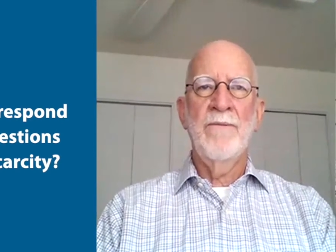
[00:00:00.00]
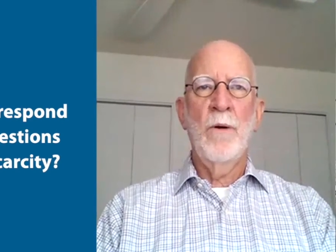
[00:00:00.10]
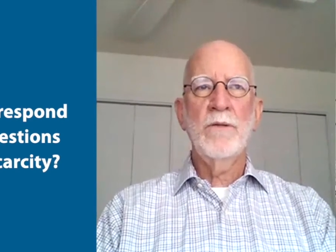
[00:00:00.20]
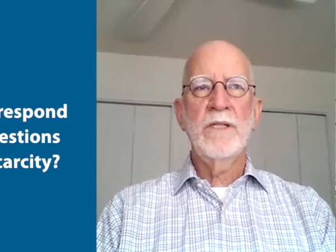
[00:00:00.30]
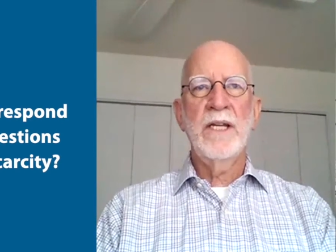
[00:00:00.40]

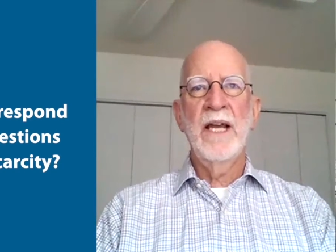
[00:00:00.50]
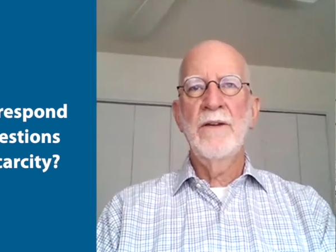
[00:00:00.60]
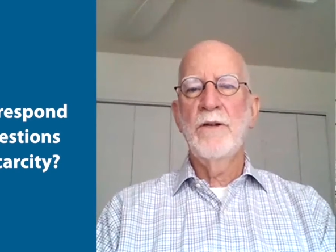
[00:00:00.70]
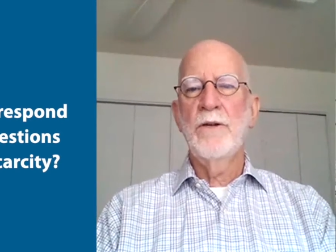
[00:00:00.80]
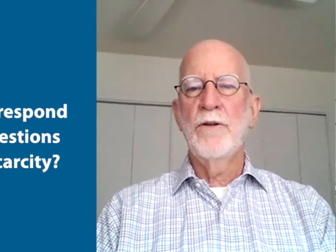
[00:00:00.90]
folks
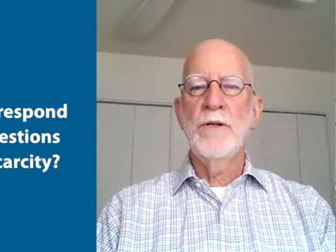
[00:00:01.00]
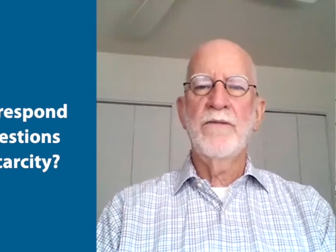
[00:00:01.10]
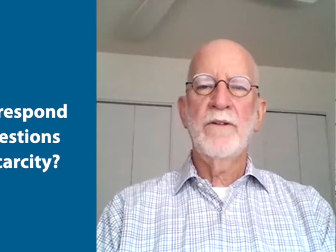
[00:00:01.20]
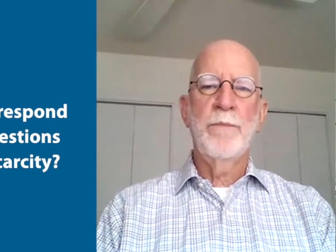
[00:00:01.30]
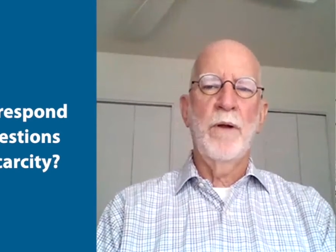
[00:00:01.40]
tend to
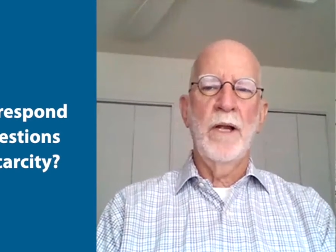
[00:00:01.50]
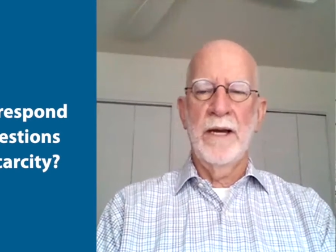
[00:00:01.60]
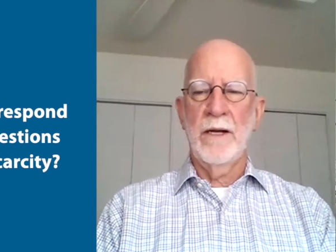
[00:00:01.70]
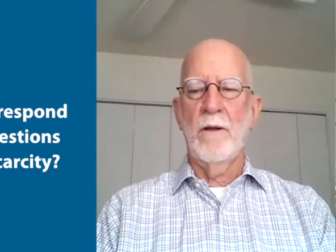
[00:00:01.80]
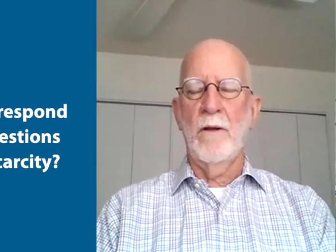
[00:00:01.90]
drift
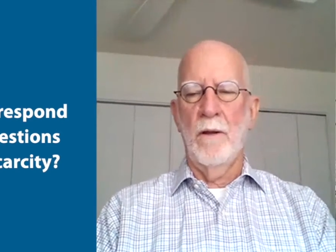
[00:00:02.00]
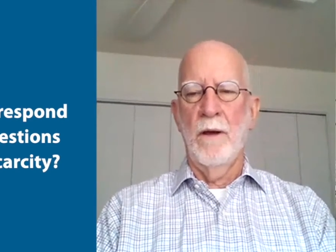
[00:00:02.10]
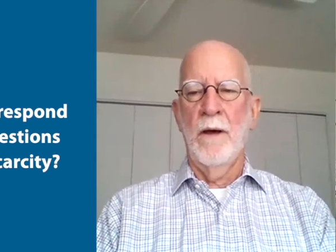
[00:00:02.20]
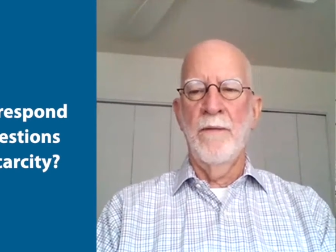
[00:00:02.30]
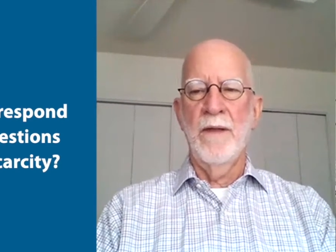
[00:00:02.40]
political
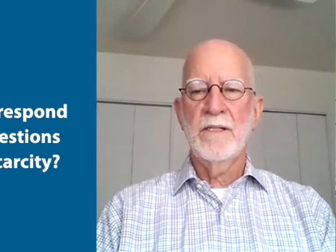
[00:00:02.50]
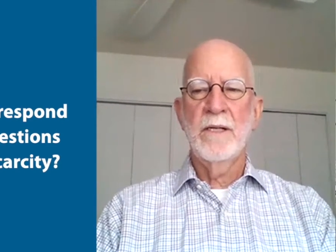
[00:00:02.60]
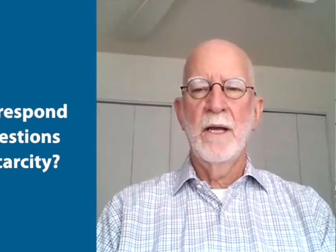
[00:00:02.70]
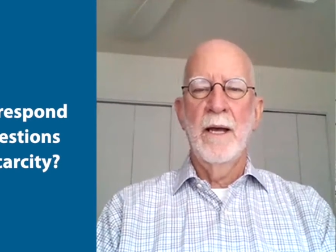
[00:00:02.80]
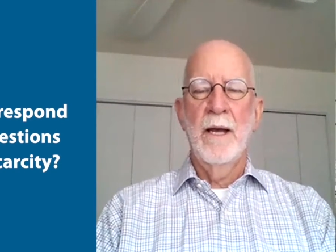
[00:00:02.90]
on this.